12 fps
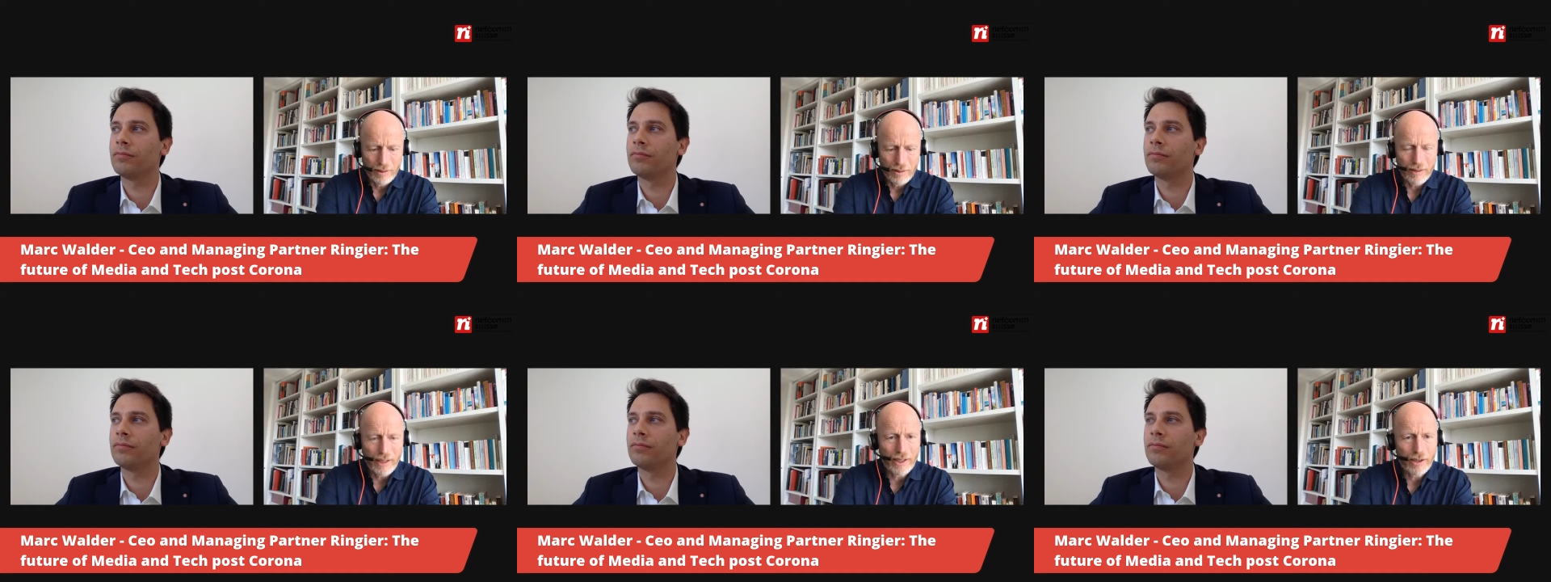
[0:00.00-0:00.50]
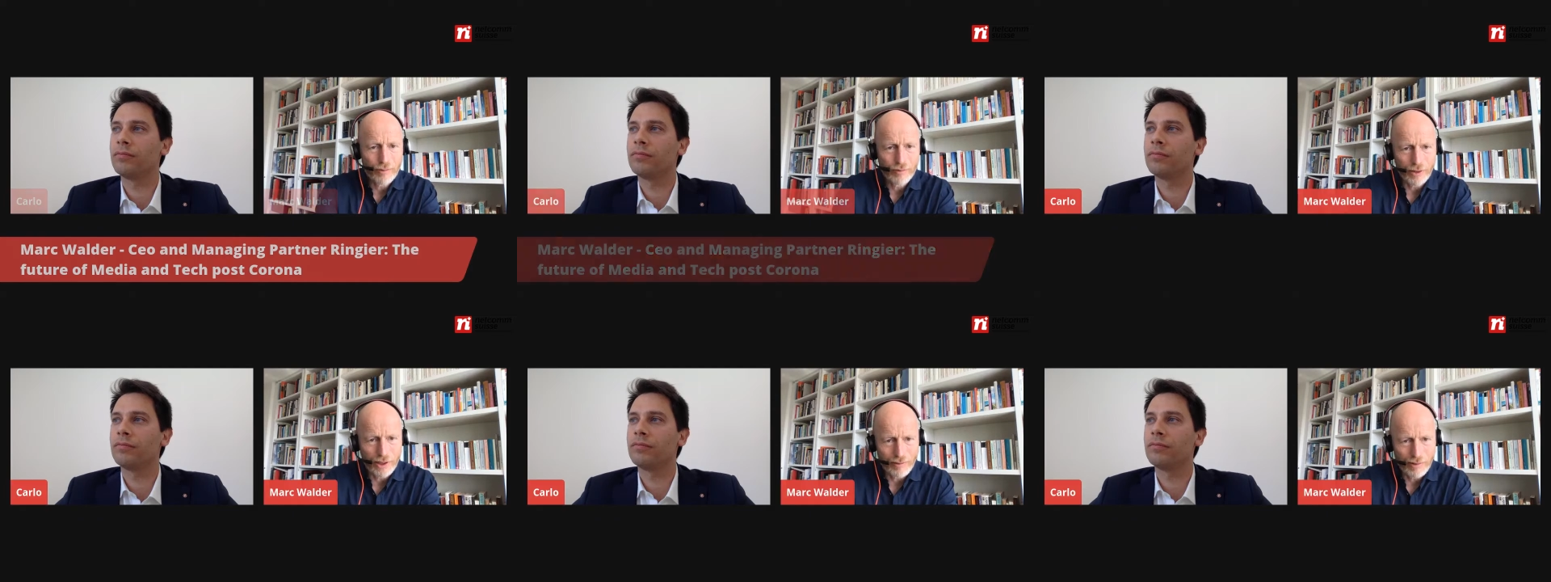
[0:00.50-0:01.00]
Speaker 1: thank you
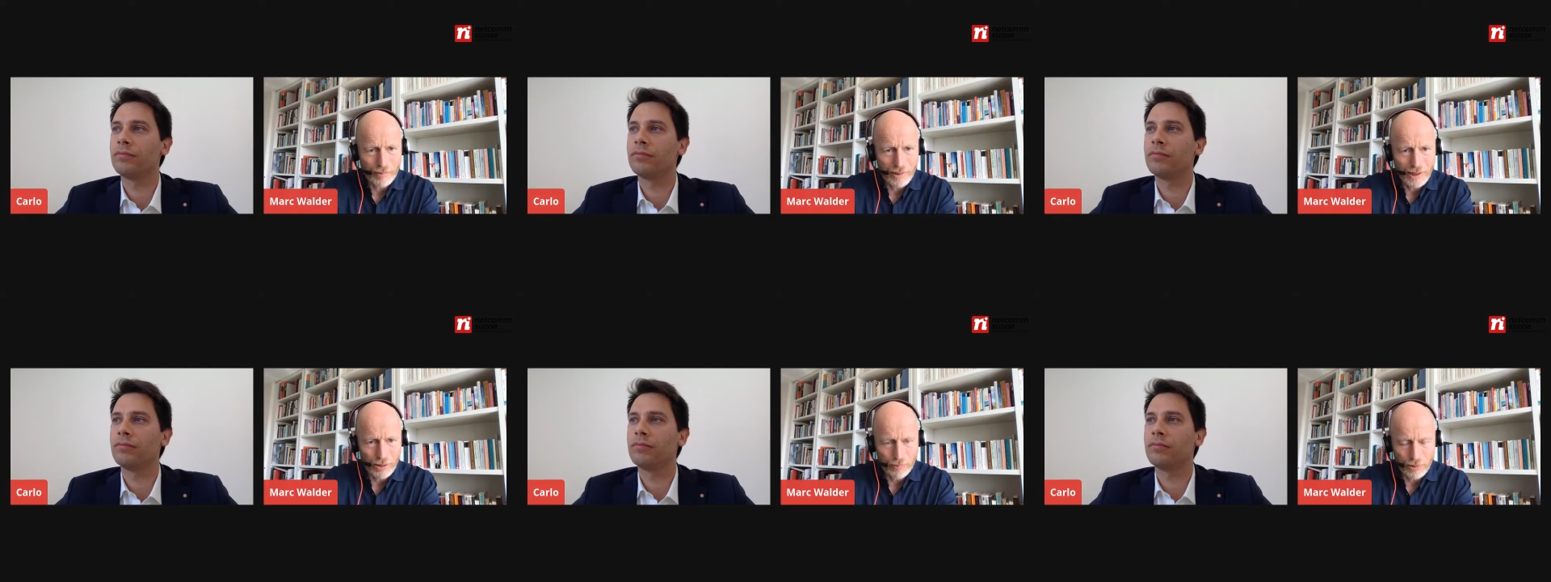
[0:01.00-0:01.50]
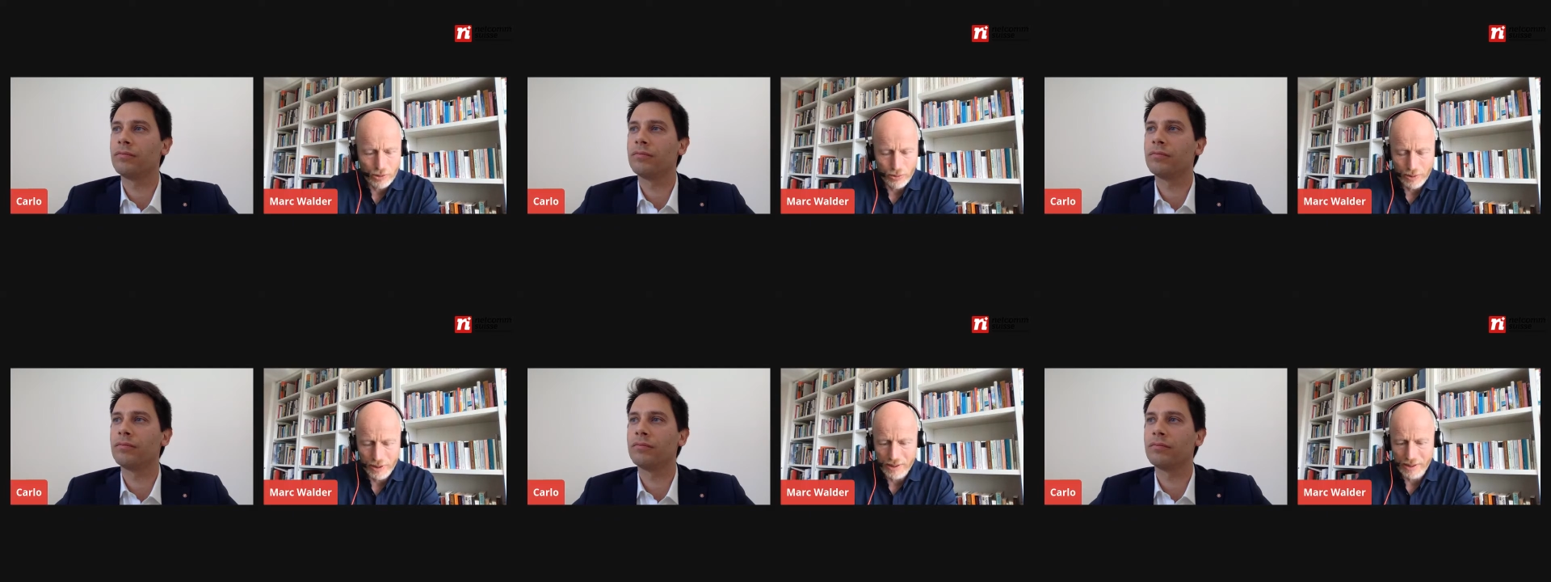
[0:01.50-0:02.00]
for giving me the
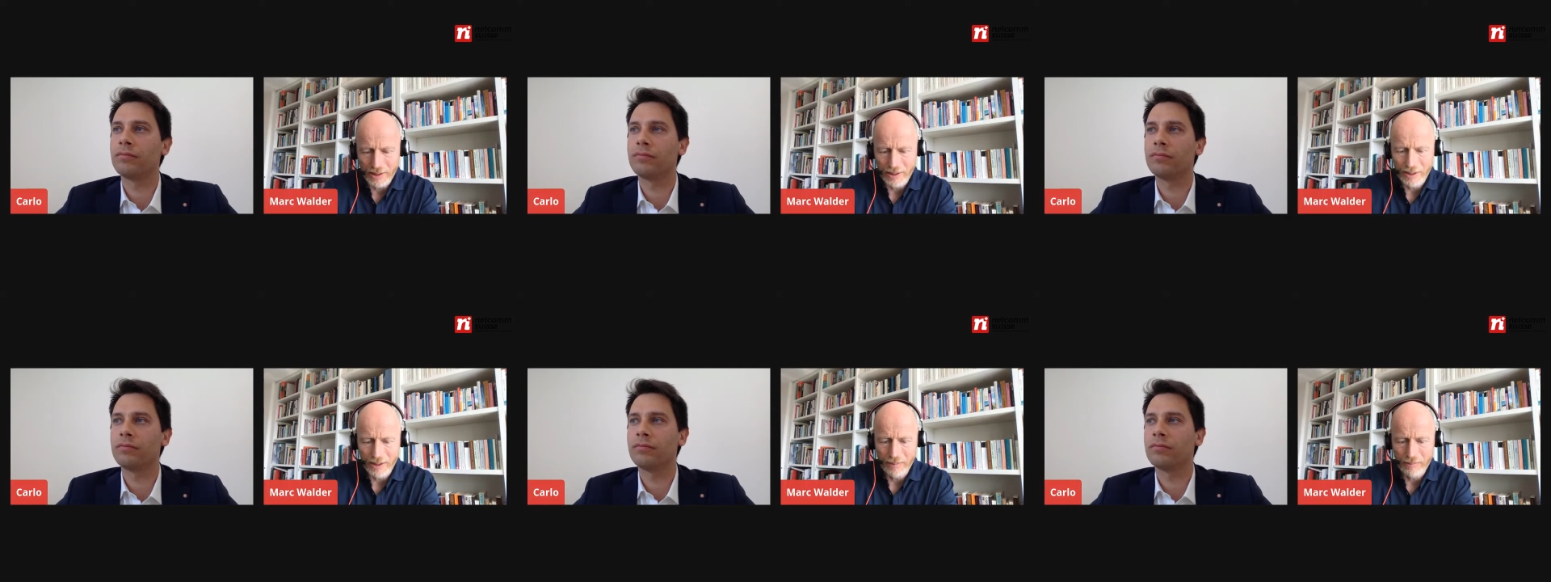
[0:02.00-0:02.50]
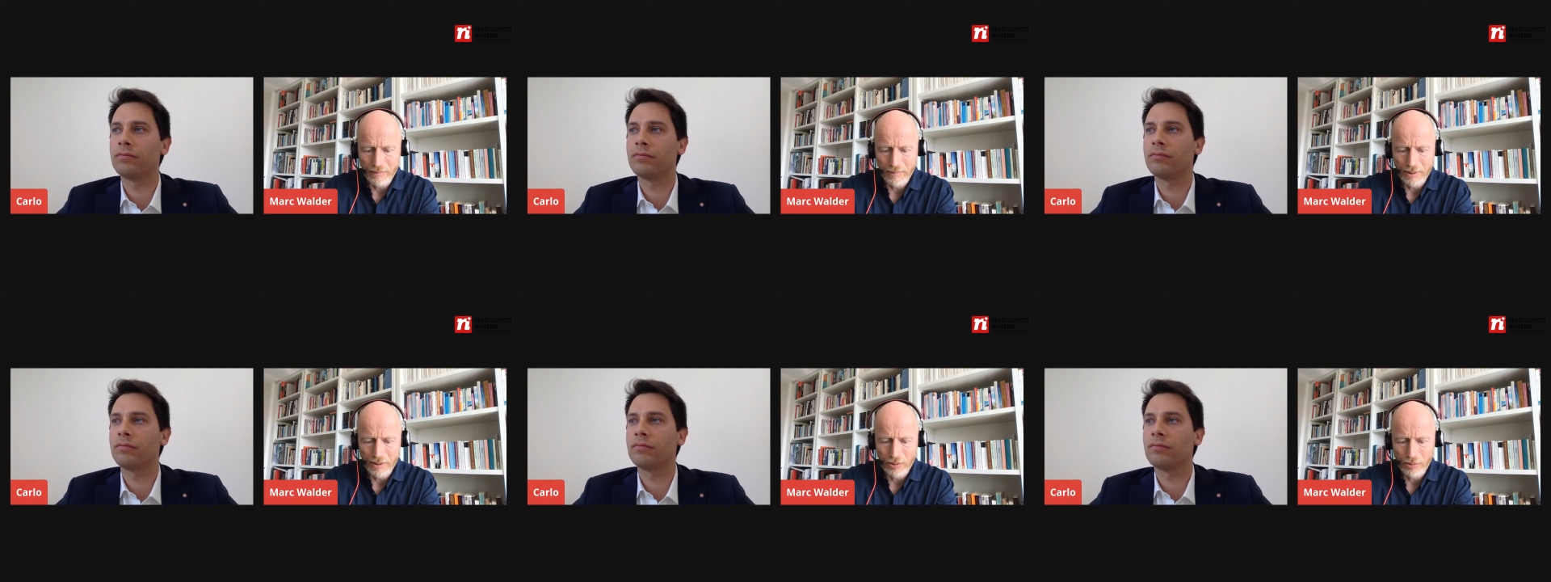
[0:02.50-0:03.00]
opportunity um,
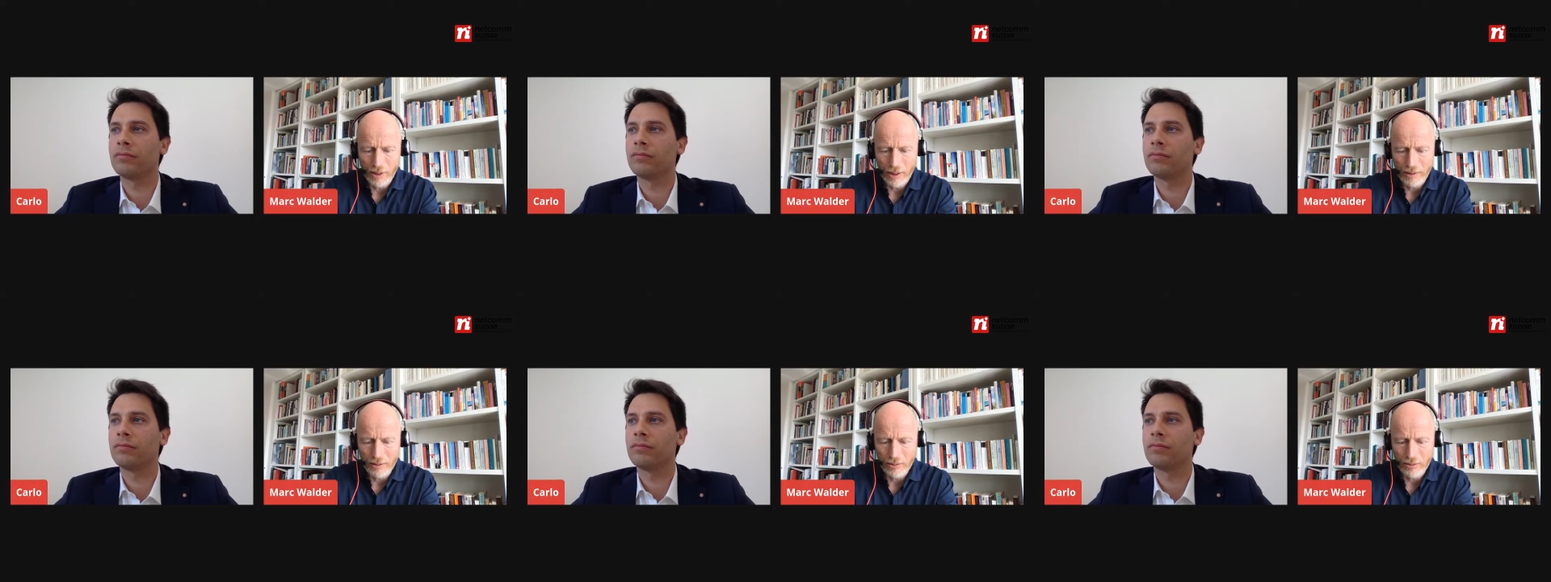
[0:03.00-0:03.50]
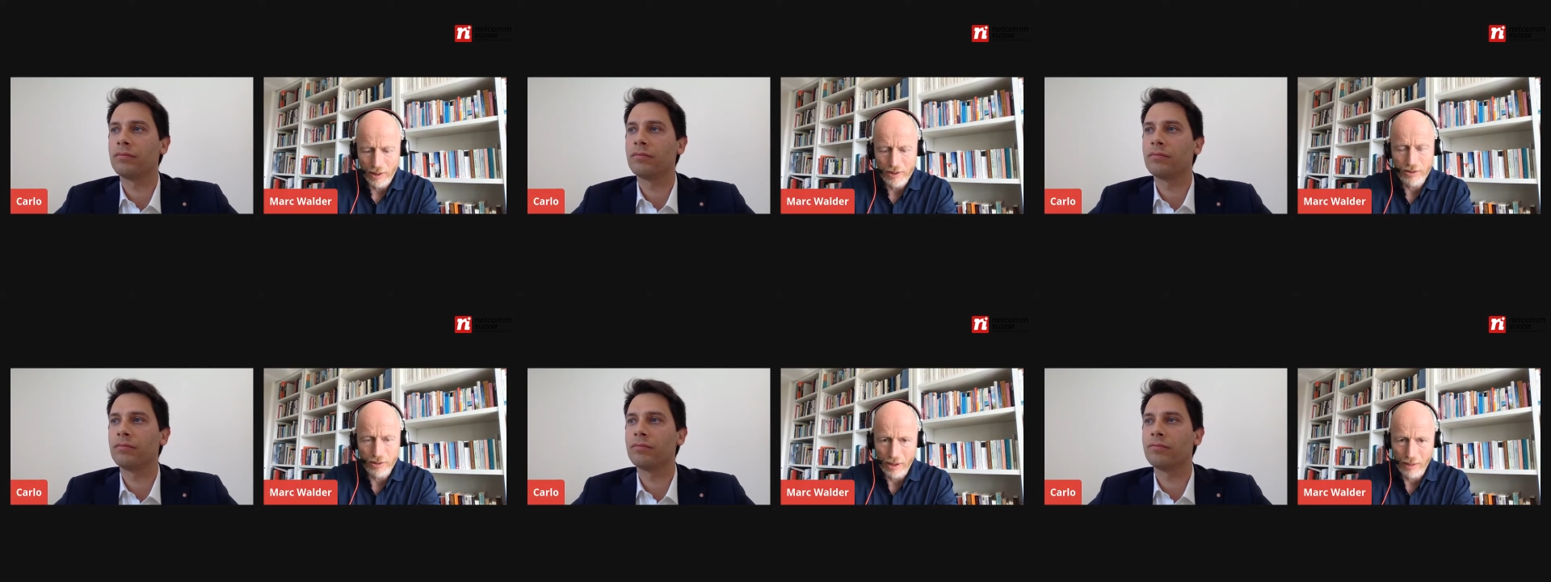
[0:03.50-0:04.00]
to to
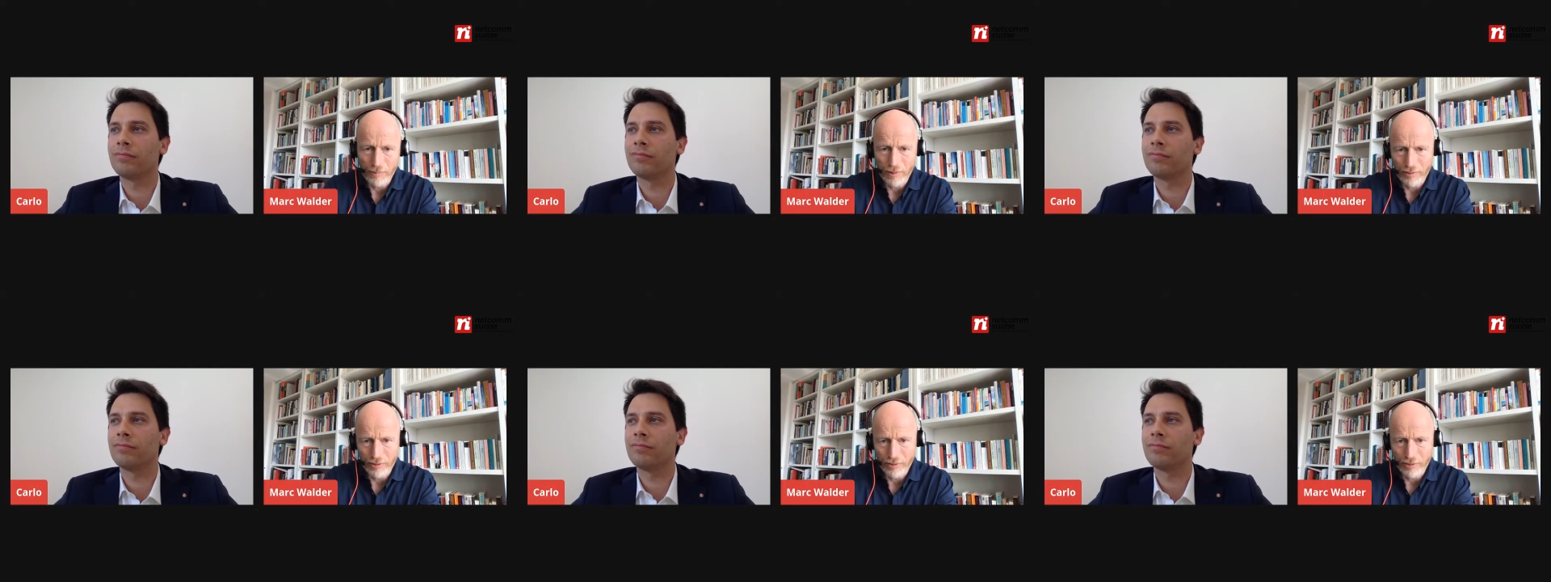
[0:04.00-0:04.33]
answer a couple of